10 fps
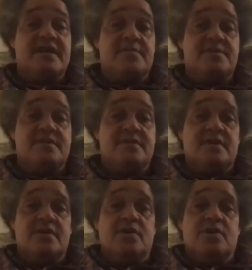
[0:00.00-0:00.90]
right? It's very
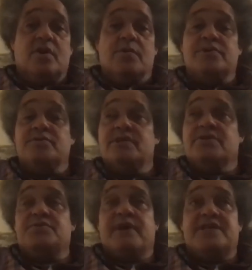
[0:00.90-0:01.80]
quick, and we'll be
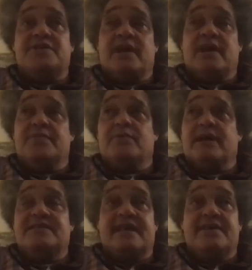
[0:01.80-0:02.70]
downtown and
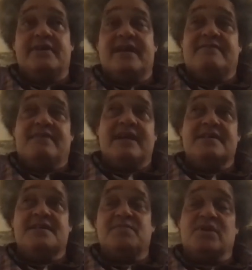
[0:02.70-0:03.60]
we'll do 2 or 3
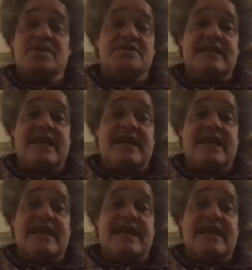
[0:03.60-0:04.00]
museums.